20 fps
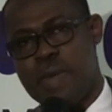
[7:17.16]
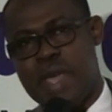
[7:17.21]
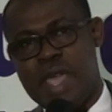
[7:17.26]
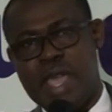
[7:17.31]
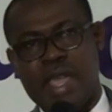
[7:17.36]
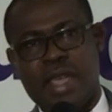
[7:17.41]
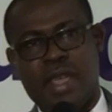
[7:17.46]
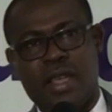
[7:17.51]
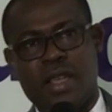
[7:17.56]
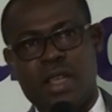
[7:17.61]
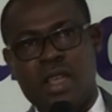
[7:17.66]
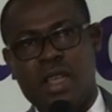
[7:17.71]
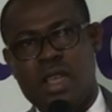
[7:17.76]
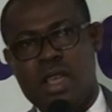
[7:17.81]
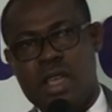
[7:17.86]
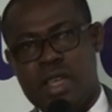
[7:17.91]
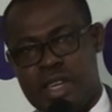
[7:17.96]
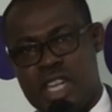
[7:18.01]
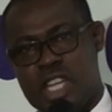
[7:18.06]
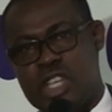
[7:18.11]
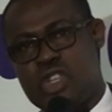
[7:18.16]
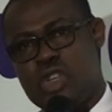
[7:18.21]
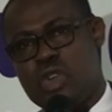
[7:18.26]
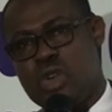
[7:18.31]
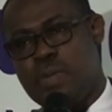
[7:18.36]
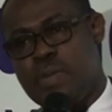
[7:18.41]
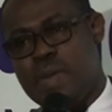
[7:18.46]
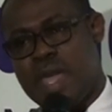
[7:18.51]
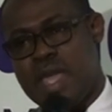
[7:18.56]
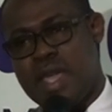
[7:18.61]
be. There
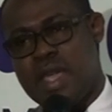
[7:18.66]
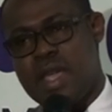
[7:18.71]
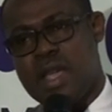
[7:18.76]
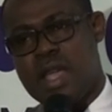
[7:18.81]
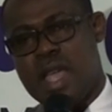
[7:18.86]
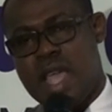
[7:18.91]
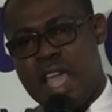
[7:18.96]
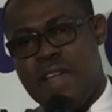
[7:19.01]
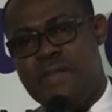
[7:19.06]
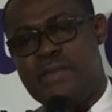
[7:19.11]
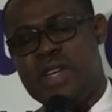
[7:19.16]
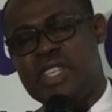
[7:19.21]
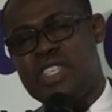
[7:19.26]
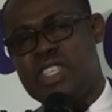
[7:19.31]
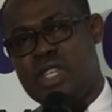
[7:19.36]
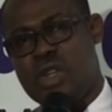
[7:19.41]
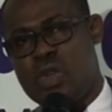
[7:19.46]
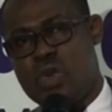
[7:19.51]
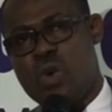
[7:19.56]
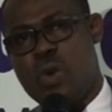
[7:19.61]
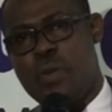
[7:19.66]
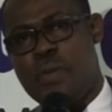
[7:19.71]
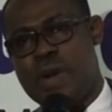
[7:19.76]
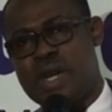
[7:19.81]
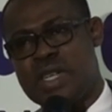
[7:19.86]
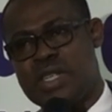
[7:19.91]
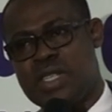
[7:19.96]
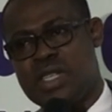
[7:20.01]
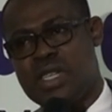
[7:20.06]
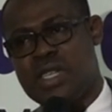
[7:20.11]
should be, every single
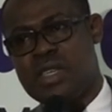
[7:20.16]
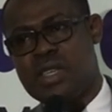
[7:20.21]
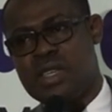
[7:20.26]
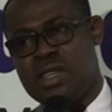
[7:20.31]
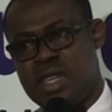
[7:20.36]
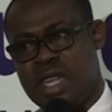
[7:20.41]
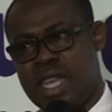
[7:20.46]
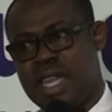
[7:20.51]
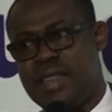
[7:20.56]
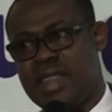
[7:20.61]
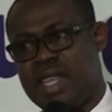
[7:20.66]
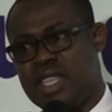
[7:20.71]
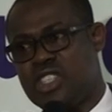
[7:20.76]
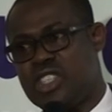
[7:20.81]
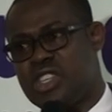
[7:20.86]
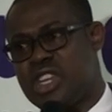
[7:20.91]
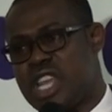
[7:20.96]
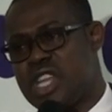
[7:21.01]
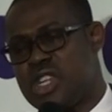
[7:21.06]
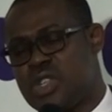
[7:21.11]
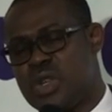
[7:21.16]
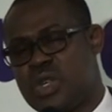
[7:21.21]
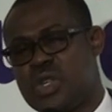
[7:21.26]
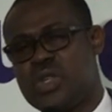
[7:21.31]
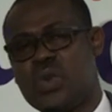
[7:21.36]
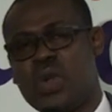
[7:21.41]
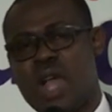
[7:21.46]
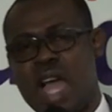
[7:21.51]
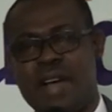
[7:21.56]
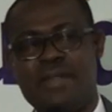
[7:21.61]
person in this nation
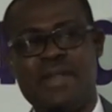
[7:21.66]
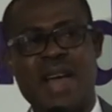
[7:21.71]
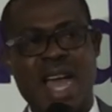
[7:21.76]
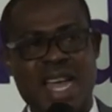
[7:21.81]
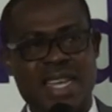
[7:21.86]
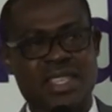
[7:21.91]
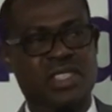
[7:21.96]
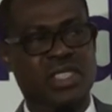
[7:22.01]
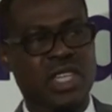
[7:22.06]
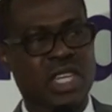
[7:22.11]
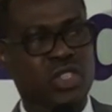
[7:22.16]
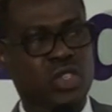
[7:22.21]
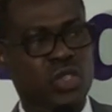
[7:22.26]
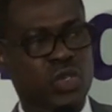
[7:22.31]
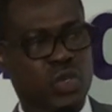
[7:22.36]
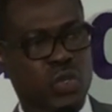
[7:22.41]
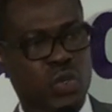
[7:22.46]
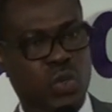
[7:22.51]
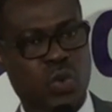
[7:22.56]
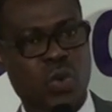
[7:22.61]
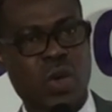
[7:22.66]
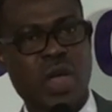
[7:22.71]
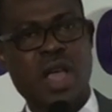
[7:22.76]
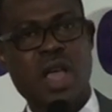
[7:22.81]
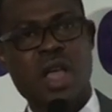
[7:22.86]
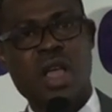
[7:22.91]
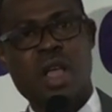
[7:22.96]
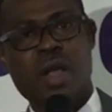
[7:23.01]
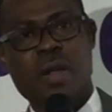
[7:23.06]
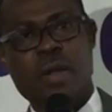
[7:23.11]
should have access to
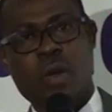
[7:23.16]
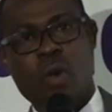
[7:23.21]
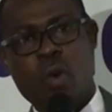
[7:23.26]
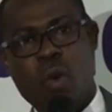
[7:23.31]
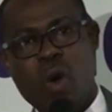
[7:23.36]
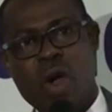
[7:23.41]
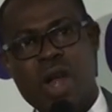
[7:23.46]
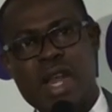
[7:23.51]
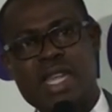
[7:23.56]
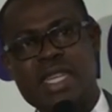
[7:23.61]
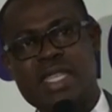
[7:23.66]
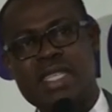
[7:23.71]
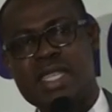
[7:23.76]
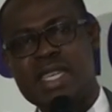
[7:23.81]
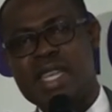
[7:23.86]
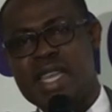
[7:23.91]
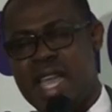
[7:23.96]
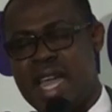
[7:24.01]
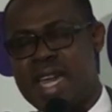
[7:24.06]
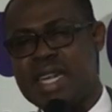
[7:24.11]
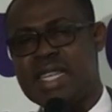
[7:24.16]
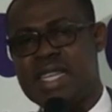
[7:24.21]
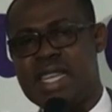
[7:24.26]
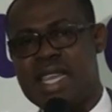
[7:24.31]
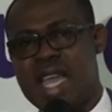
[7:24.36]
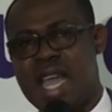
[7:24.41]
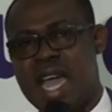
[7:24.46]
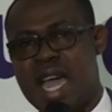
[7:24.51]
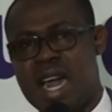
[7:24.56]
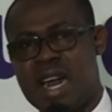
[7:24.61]
quality health
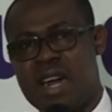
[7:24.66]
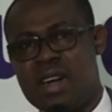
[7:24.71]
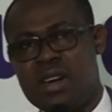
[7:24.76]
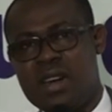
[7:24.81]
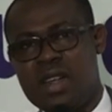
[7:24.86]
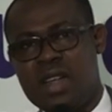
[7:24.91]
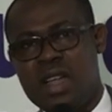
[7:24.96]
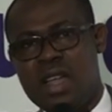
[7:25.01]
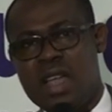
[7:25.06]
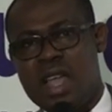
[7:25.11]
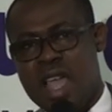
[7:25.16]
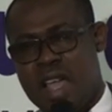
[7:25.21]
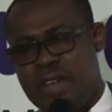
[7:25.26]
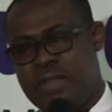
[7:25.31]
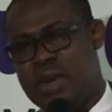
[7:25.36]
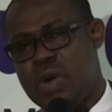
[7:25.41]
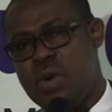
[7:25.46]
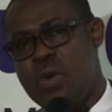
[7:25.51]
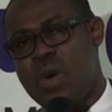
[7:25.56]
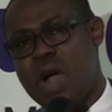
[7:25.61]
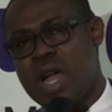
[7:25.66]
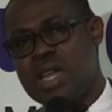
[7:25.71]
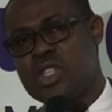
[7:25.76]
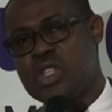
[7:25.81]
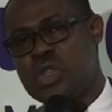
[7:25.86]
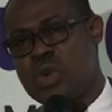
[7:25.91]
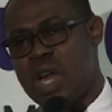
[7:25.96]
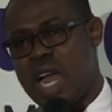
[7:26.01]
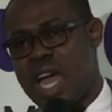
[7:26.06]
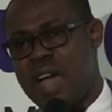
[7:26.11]
care. Everyone
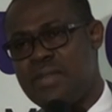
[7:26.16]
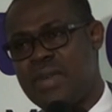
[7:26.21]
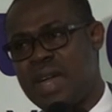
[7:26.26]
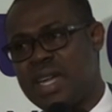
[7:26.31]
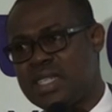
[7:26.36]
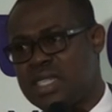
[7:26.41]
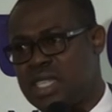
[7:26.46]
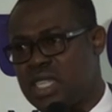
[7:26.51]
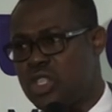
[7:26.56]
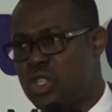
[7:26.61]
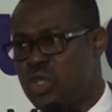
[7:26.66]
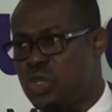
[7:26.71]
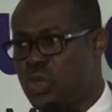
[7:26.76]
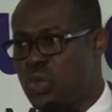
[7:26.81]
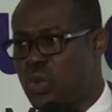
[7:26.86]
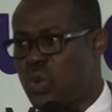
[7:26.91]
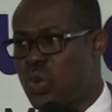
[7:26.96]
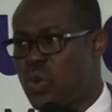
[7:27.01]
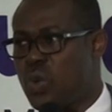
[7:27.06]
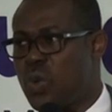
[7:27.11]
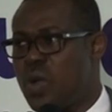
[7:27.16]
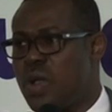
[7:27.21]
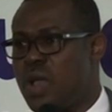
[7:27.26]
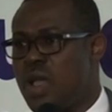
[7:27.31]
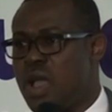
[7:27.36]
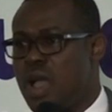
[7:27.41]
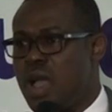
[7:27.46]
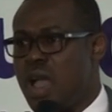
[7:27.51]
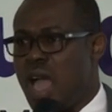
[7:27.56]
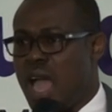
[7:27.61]
should have access to
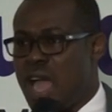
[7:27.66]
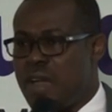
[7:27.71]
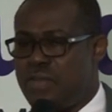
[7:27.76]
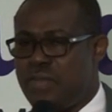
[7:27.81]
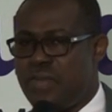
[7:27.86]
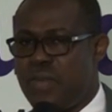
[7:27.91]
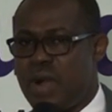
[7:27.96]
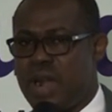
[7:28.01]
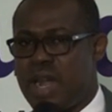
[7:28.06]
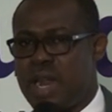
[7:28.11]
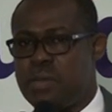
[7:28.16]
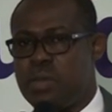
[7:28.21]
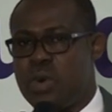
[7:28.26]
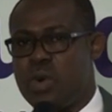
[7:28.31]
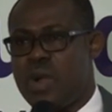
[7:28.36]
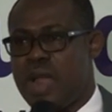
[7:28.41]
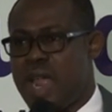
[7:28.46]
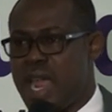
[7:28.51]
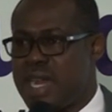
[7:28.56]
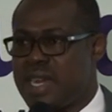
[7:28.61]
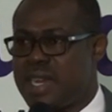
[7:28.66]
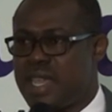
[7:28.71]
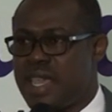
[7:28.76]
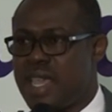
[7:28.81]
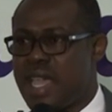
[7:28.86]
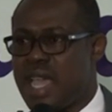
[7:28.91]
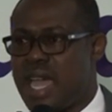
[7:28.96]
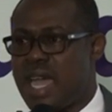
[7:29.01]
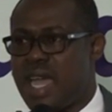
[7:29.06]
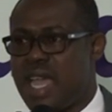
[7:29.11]
affordable health
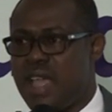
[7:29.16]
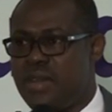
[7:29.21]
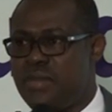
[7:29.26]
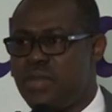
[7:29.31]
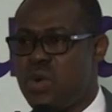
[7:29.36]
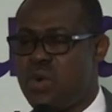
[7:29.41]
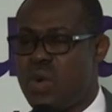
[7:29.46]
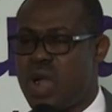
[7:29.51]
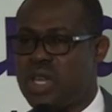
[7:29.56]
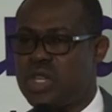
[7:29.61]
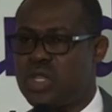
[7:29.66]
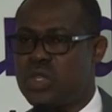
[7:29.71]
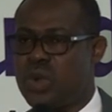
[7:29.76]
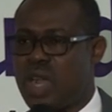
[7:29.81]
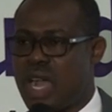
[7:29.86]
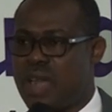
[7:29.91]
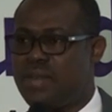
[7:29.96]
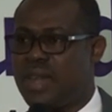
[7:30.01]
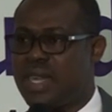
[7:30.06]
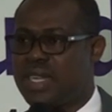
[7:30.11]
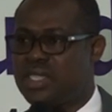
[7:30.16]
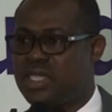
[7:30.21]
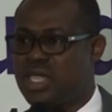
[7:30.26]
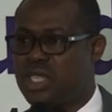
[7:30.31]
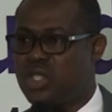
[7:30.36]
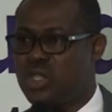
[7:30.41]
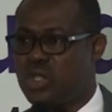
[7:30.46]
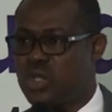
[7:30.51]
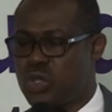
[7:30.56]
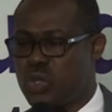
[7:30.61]
care. Everyone should have
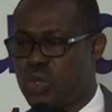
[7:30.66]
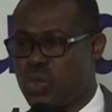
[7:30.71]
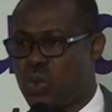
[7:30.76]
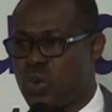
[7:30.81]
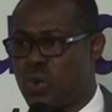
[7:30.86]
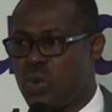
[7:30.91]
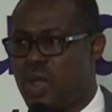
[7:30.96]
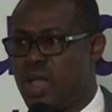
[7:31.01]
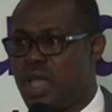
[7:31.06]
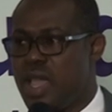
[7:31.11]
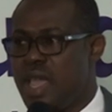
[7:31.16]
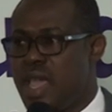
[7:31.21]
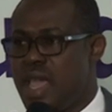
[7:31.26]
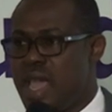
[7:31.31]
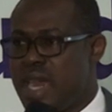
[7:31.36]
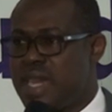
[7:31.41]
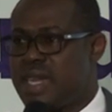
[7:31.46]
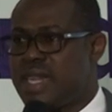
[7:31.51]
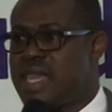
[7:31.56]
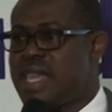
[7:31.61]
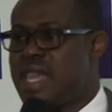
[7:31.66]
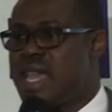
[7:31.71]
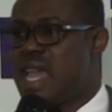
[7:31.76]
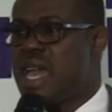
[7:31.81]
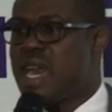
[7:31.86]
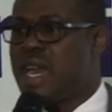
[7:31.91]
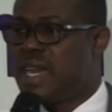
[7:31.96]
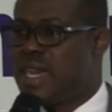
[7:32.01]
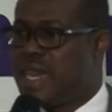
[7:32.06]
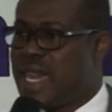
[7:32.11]
access to health
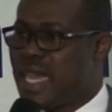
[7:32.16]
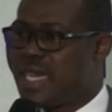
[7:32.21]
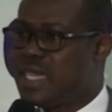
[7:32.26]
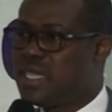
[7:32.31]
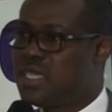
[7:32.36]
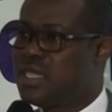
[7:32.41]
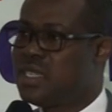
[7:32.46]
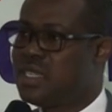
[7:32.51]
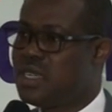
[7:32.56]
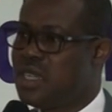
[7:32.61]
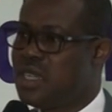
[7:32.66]
care that